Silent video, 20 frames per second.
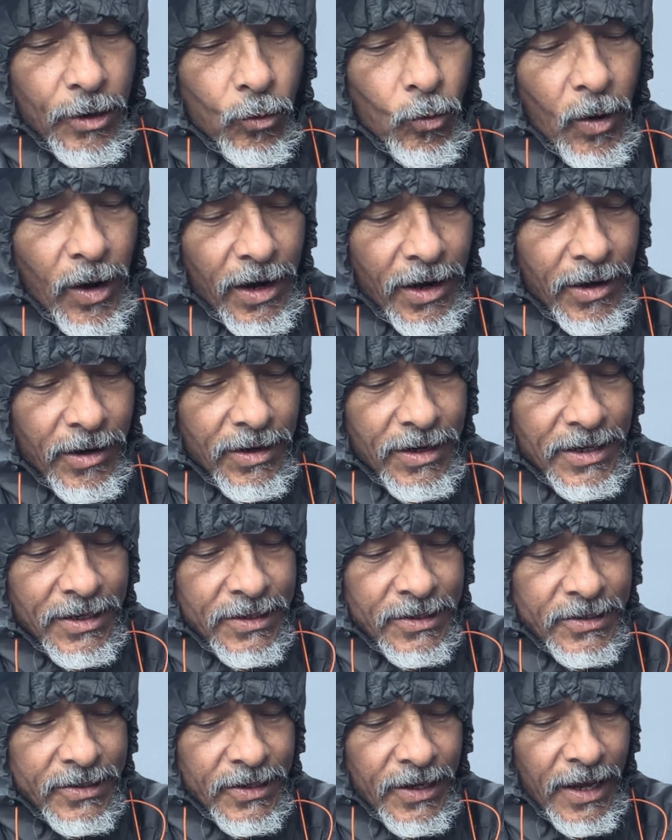
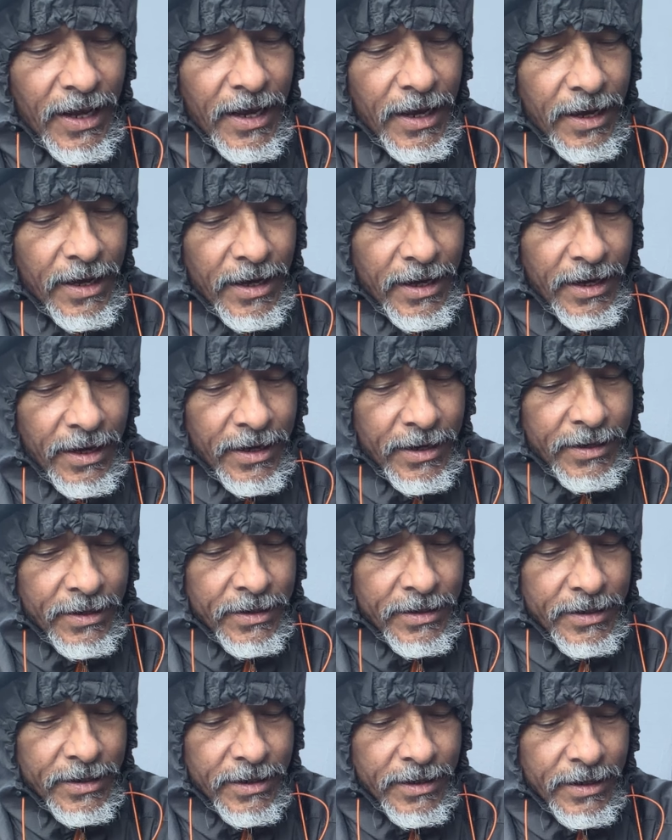wireless
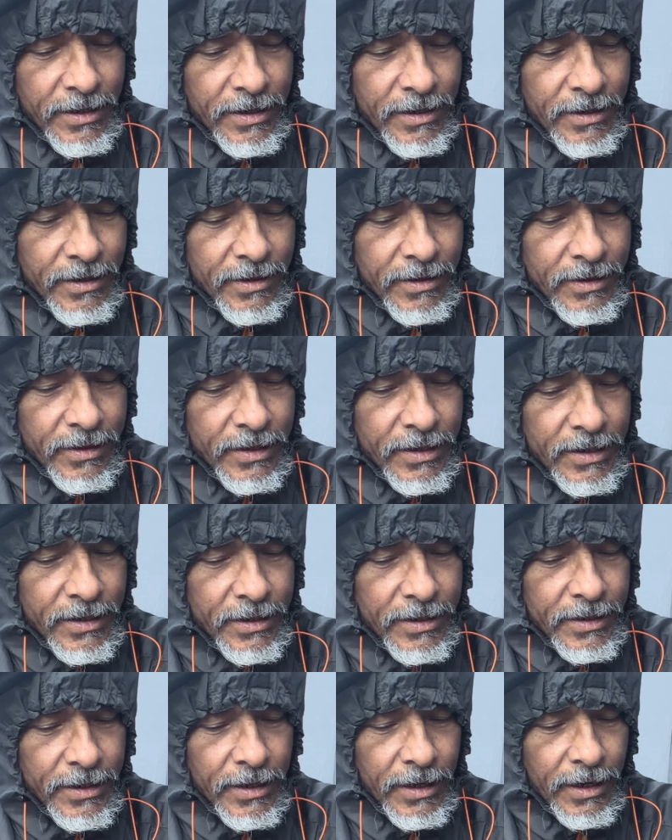and
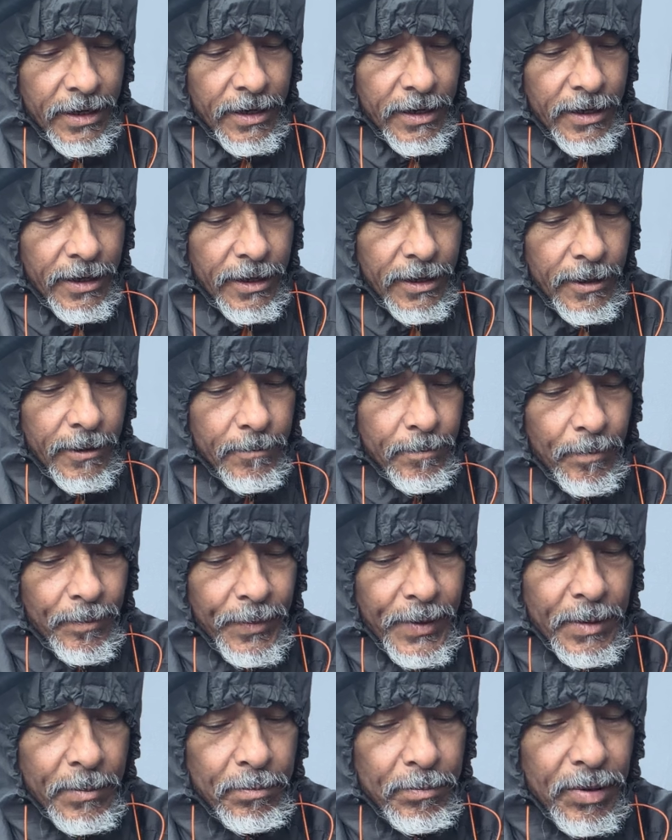the
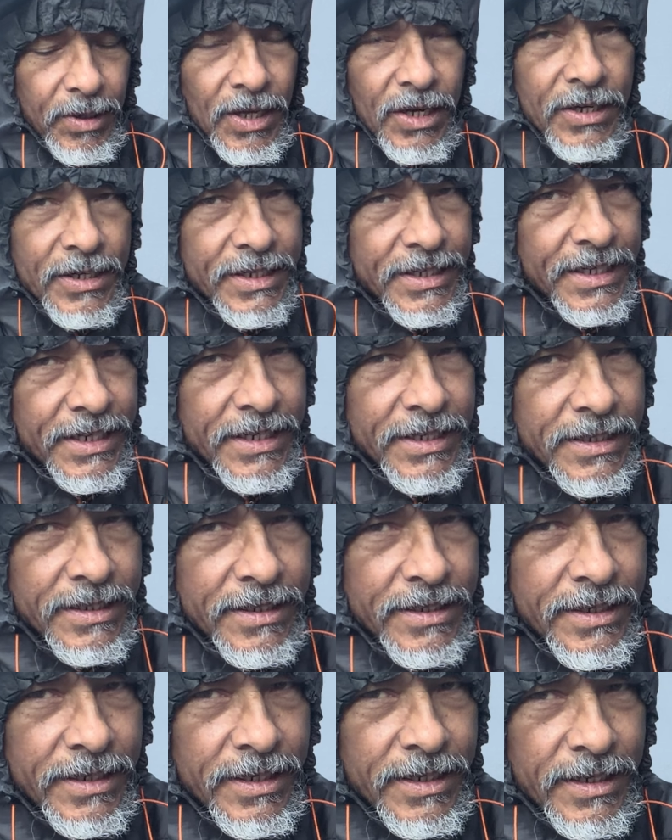plugged in,
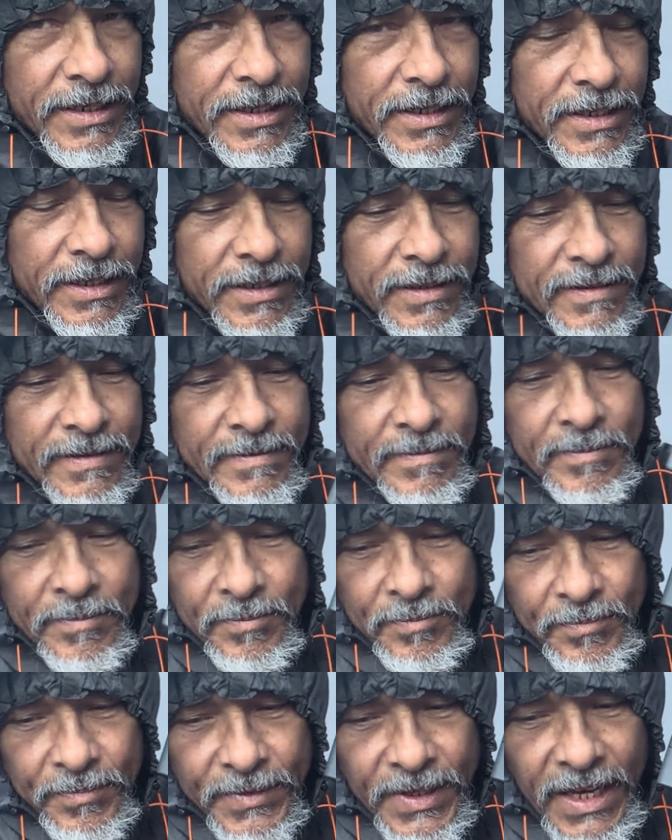
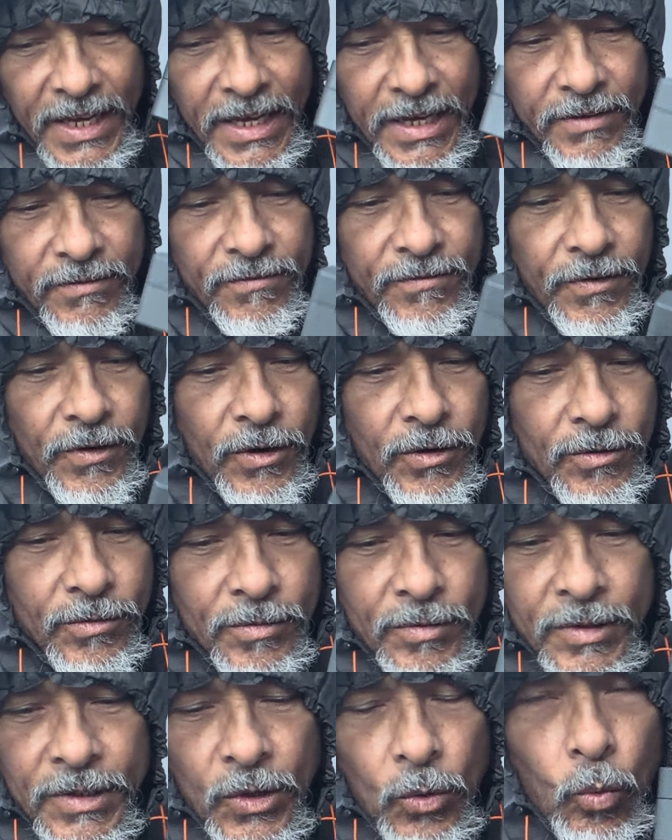the
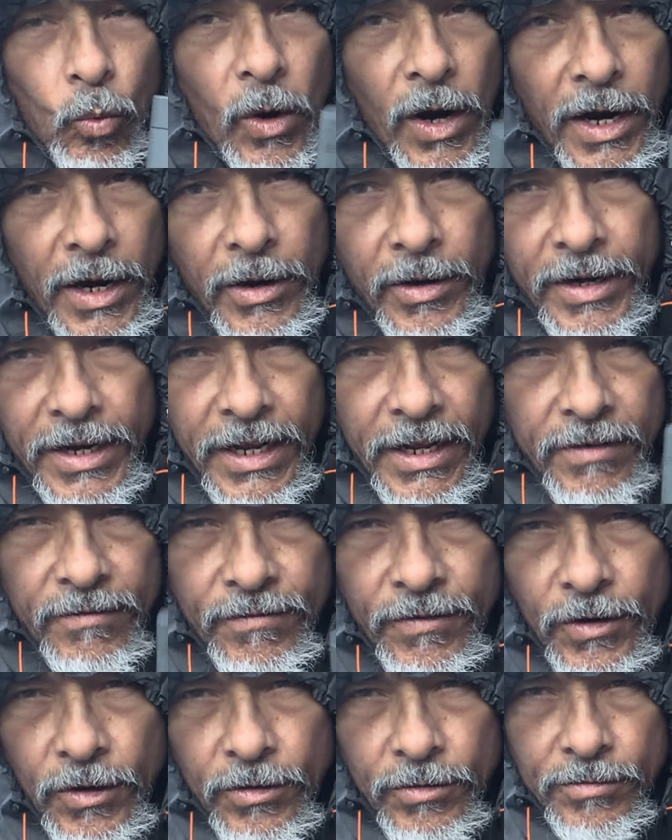headphone, the wired
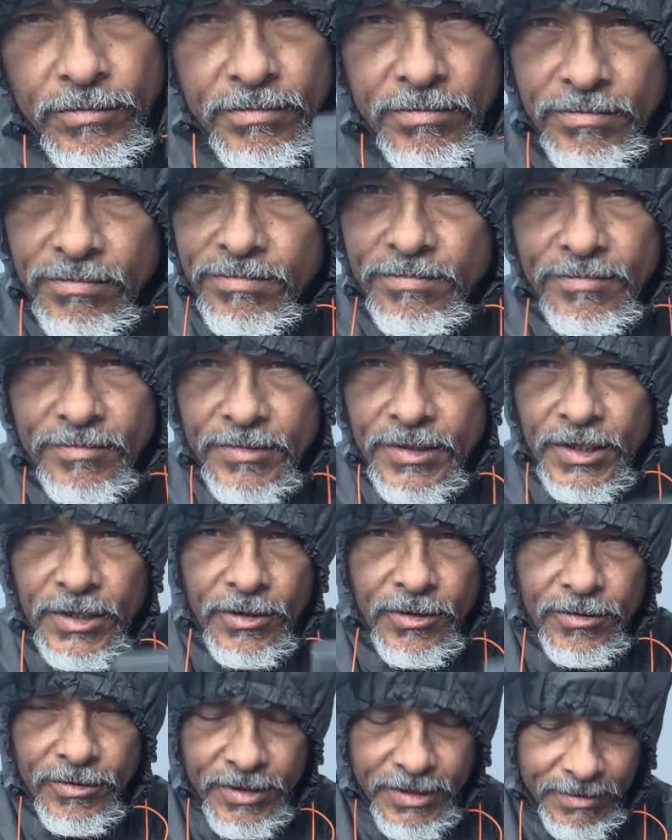headphone,
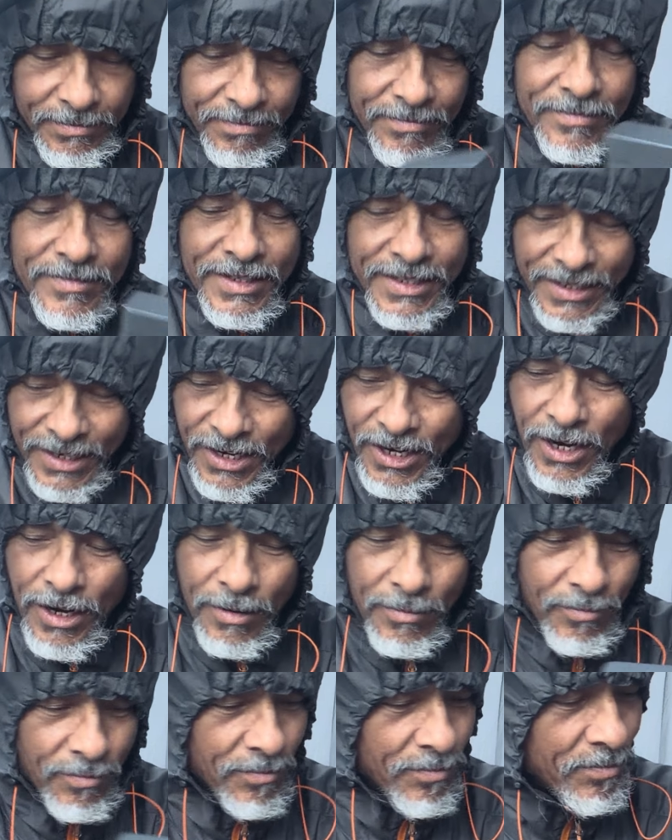that
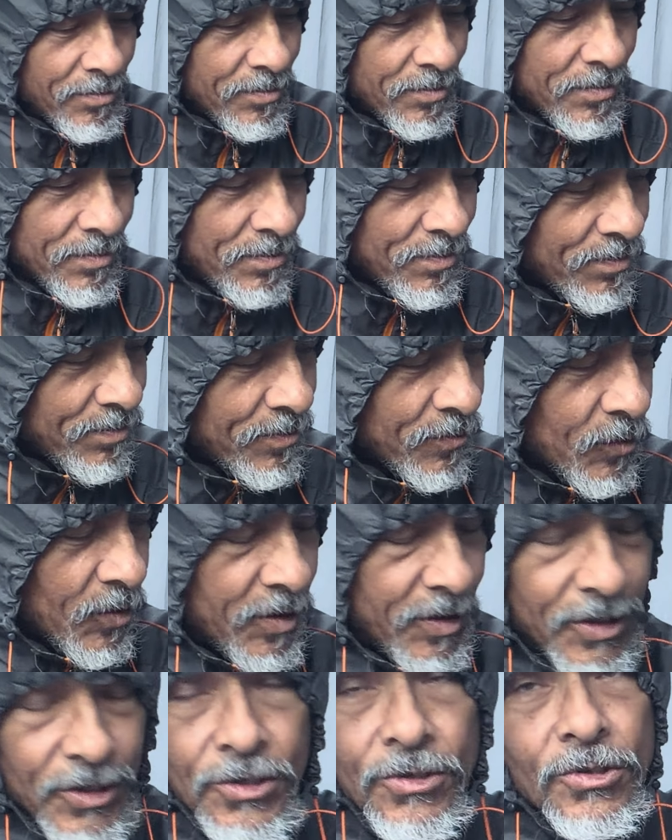come,
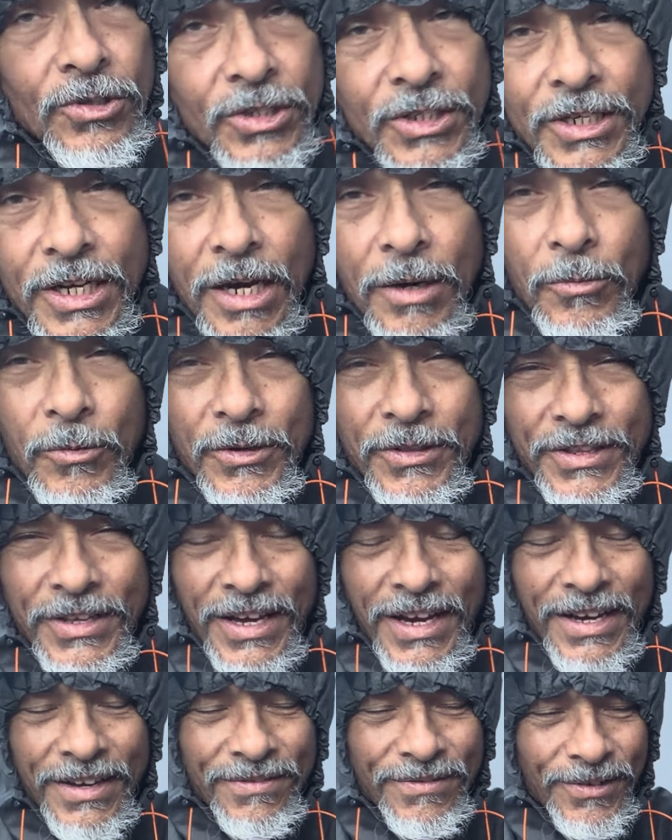well, that used to come with the
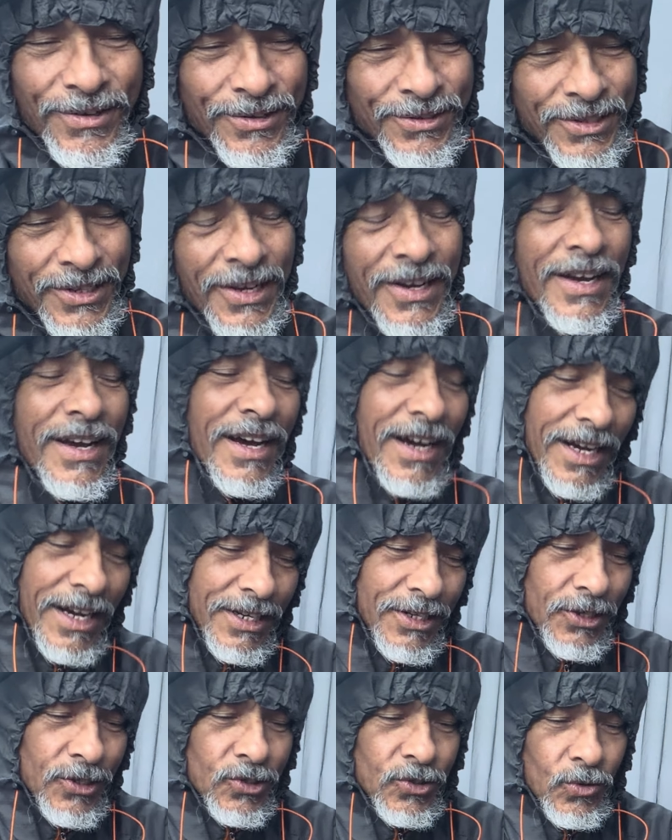iPhones. I
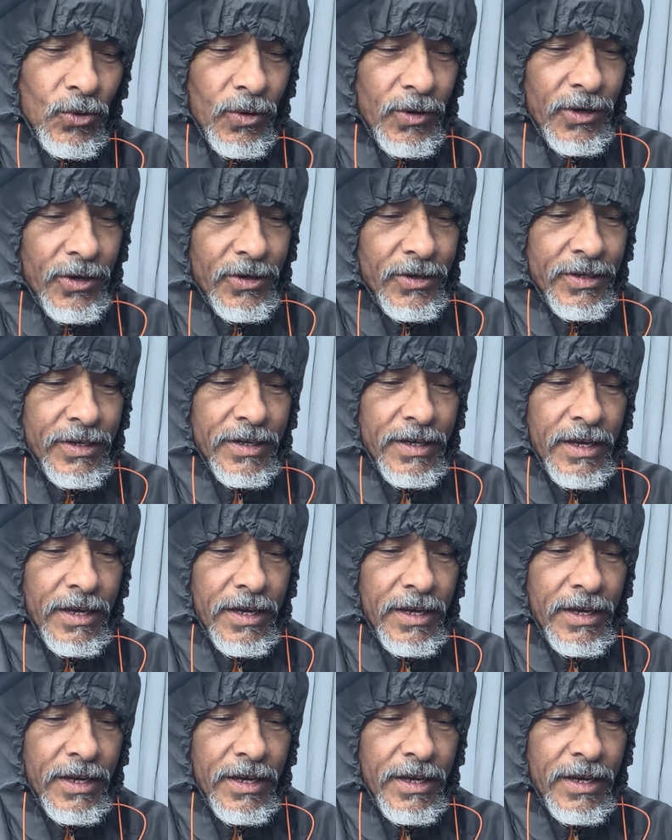just ordered